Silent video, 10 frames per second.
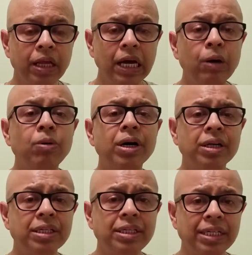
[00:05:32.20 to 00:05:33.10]
Now what does
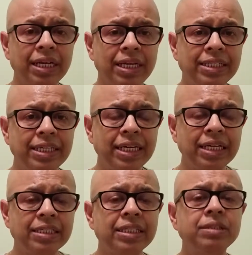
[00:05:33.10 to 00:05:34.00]
it really
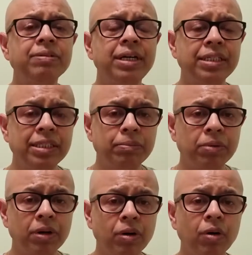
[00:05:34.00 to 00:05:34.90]
says is very simple.
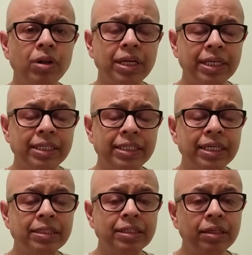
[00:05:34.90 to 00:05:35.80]
All that it
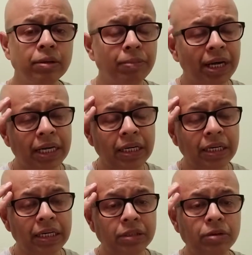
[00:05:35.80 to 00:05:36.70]
says that your
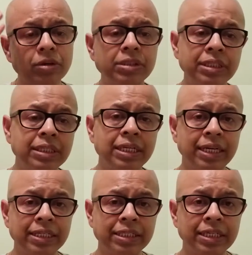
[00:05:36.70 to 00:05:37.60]
mind is constantly
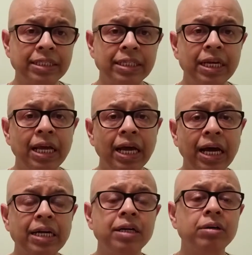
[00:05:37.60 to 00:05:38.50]
restless
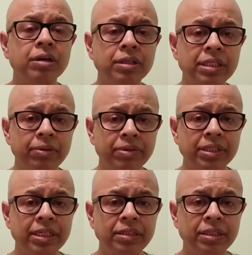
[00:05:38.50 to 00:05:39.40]
and it runs after
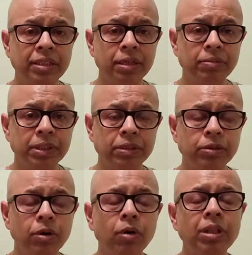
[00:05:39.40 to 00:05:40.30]
sensory objects. So
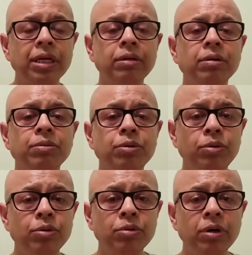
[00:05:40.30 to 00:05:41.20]
all that you have to
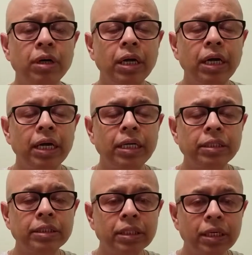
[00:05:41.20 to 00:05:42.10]
do
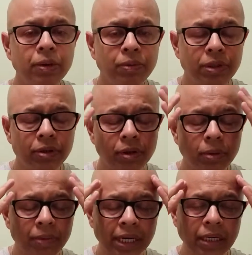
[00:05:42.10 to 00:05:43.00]
is withdraw your
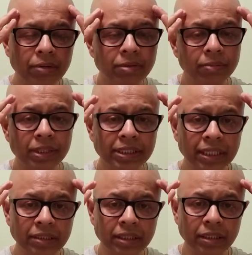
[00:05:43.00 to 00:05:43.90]
mind from the
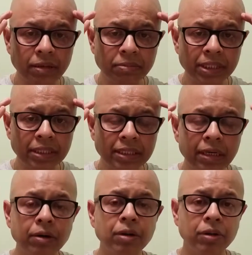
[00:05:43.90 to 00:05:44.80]
sensory objects and
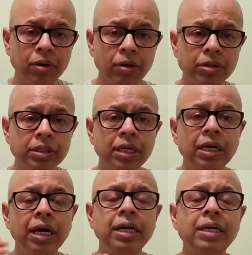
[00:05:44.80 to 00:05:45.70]
all thoughts
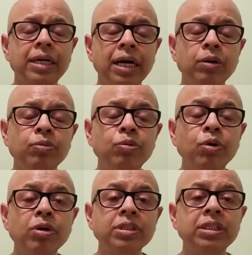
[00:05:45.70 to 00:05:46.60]
and try to
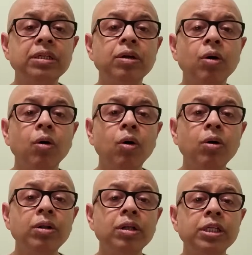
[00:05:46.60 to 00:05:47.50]
focus it
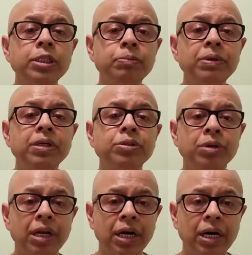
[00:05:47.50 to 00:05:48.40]
on the
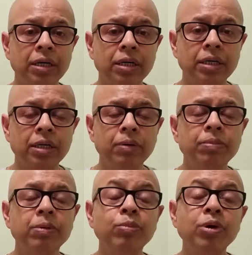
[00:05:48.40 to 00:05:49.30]
spiritual heart,
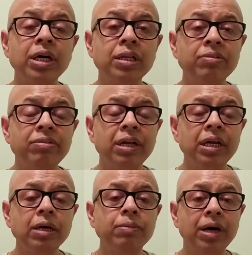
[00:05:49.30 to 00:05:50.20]
from where the feeling
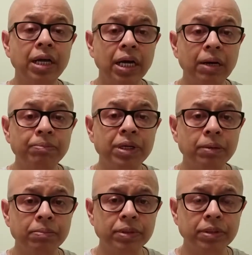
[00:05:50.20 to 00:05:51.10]
of I am
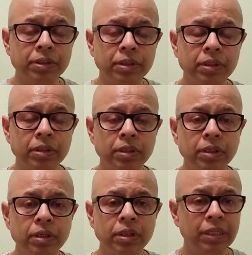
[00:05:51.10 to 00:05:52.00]
comes.
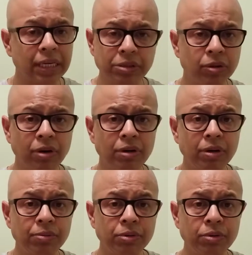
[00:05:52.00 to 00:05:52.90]
That's all you
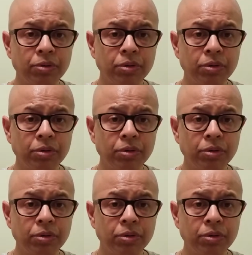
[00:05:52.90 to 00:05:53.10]
have to do.